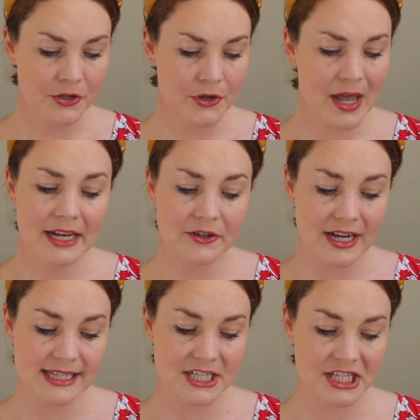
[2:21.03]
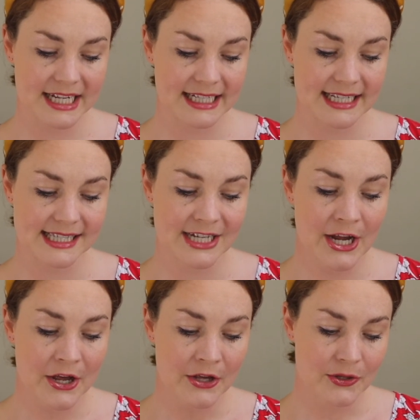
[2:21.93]
You can create a checklist,
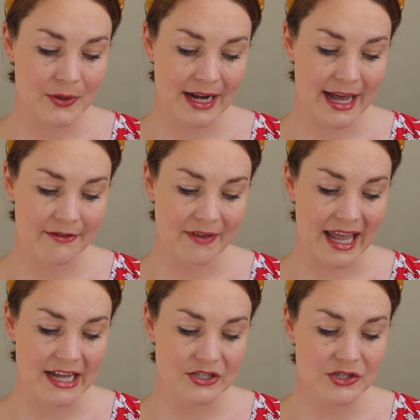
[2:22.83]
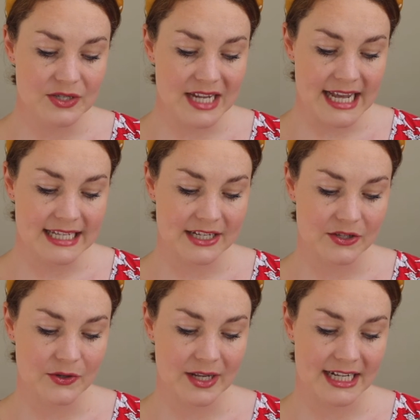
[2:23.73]
you can have a due date,
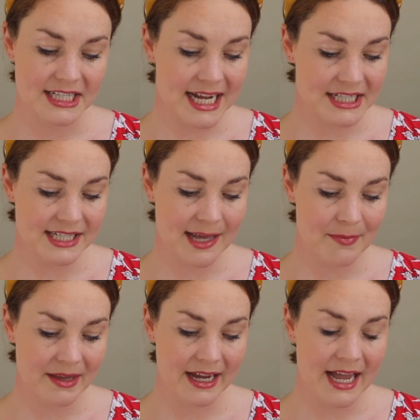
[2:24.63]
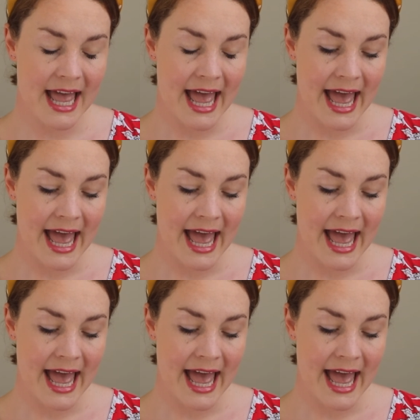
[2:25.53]
you can attach something.